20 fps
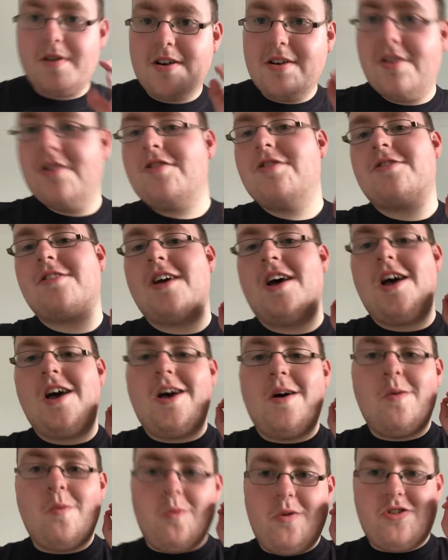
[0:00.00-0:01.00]
because
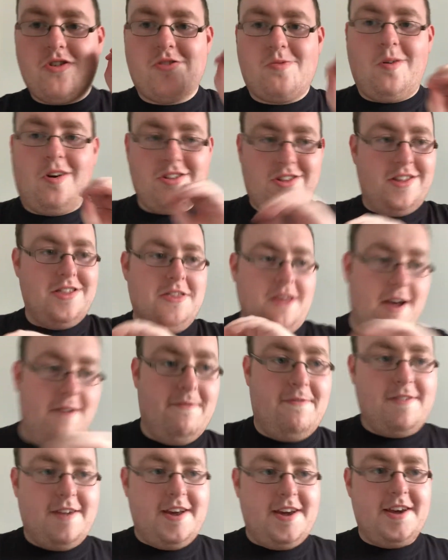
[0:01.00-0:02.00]
we're just watching
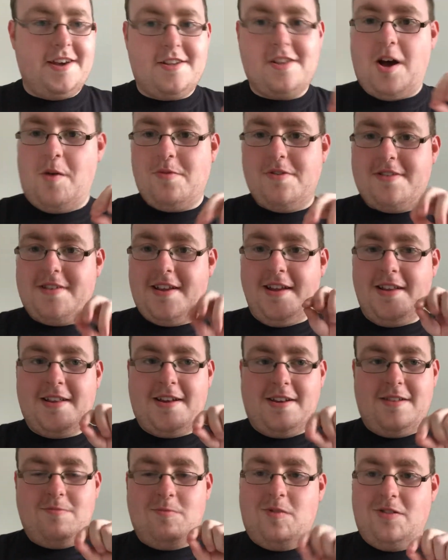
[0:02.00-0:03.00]
Netflix and we're sitting
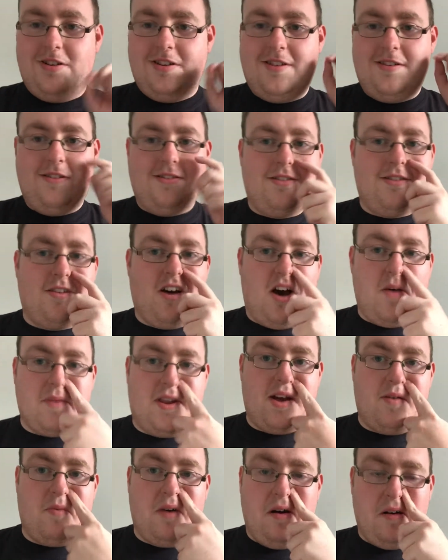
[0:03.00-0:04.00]
in one time in
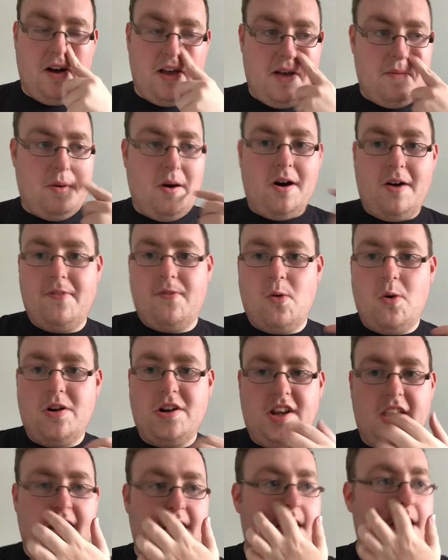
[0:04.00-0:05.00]
that part forward.